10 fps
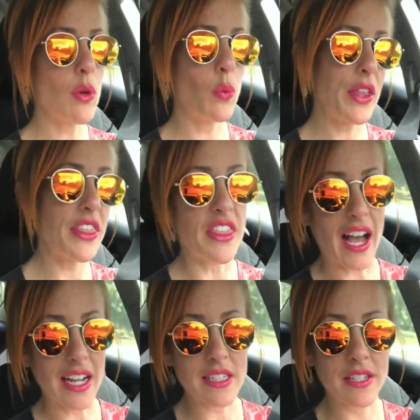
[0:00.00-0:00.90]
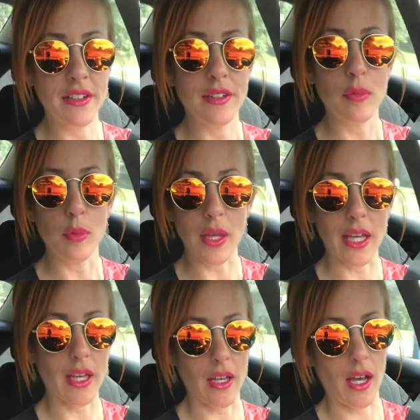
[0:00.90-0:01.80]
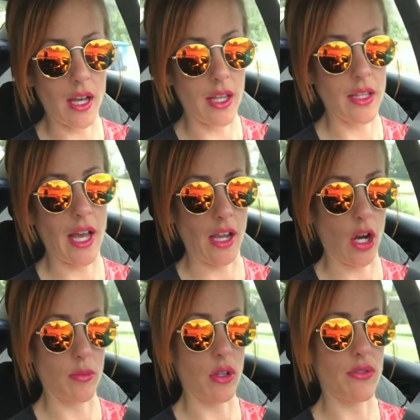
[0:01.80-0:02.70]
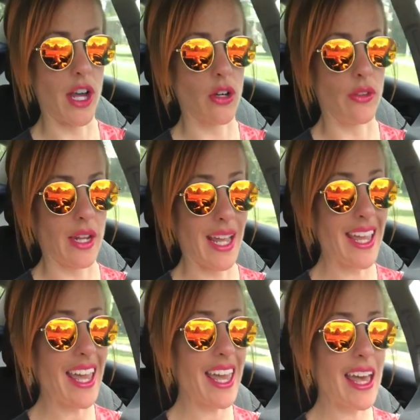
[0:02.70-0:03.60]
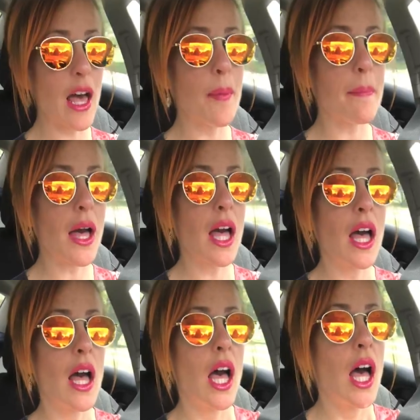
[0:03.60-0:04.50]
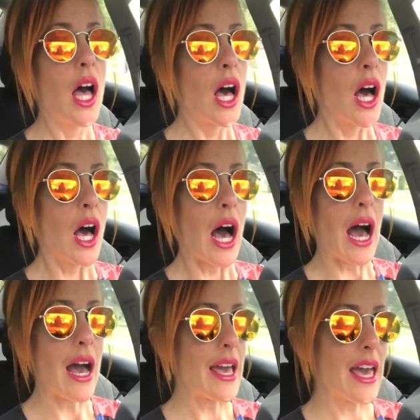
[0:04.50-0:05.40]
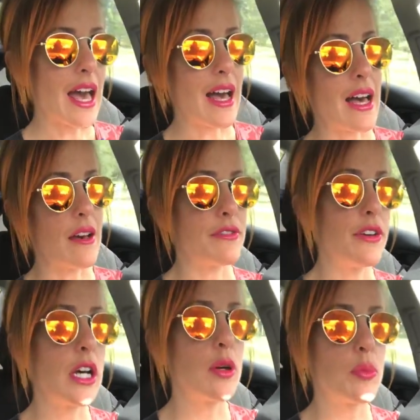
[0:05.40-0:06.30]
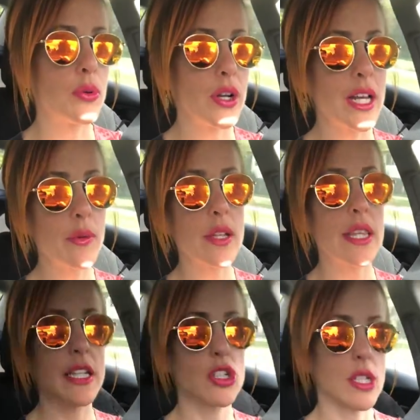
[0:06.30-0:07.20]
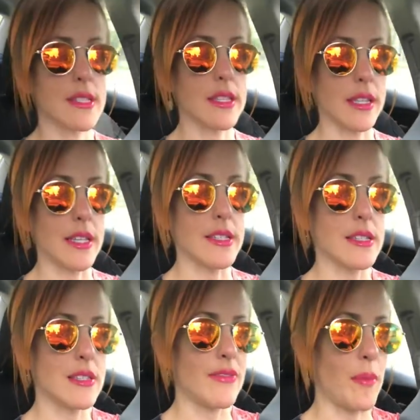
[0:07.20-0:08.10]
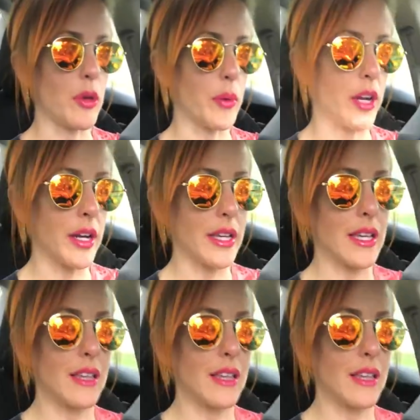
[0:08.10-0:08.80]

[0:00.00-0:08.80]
with that, being the high carb, low fat girl that I am, I have pretty religiously since February,